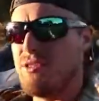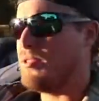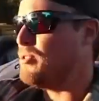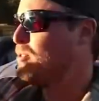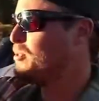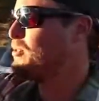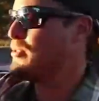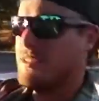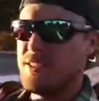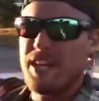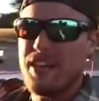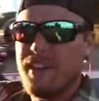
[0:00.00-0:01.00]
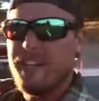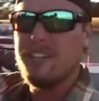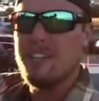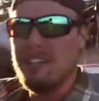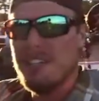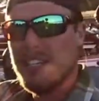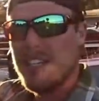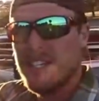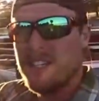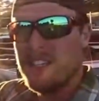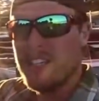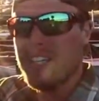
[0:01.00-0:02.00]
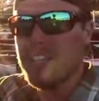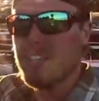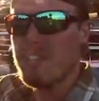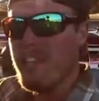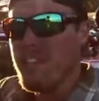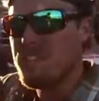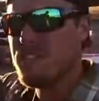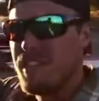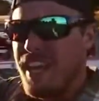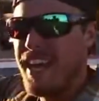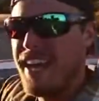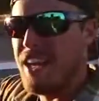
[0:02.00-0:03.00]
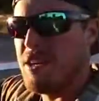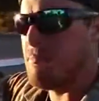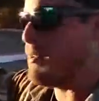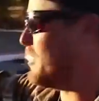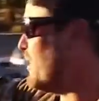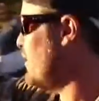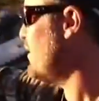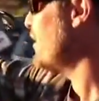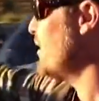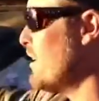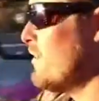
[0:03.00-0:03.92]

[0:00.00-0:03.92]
two, this guy right here, the Asian Invasion and Billy, if